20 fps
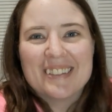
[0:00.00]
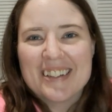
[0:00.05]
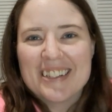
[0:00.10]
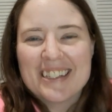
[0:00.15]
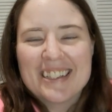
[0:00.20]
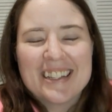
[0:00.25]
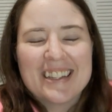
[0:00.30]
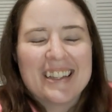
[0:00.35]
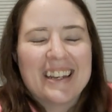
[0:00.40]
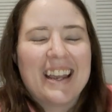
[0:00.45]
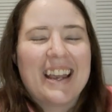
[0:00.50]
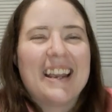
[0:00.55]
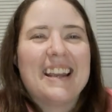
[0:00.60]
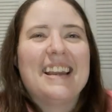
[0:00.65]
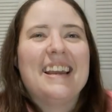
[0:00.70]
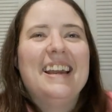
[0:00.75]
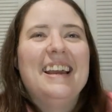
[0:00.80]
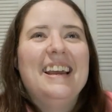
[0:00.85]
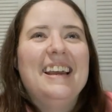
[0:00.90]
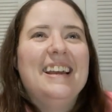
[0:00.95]
rest of the
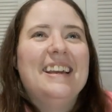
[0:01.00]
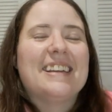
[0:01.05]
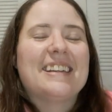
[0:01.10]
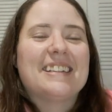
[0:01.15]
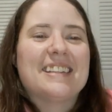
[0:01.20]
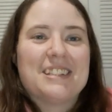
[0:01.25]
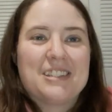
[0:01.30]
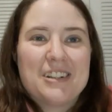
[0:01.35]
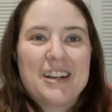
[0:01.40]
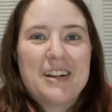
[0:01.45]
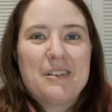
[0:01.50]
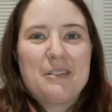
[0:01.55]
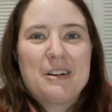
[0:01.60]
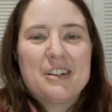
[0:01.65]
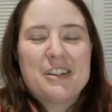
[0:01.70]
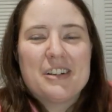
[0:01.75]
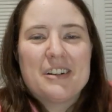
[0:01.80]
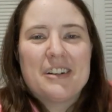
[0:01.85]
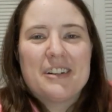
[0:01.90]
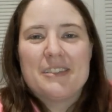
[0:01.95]
day because I was trying to
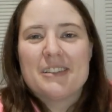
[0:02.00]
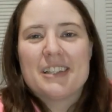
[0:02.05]
watch it on.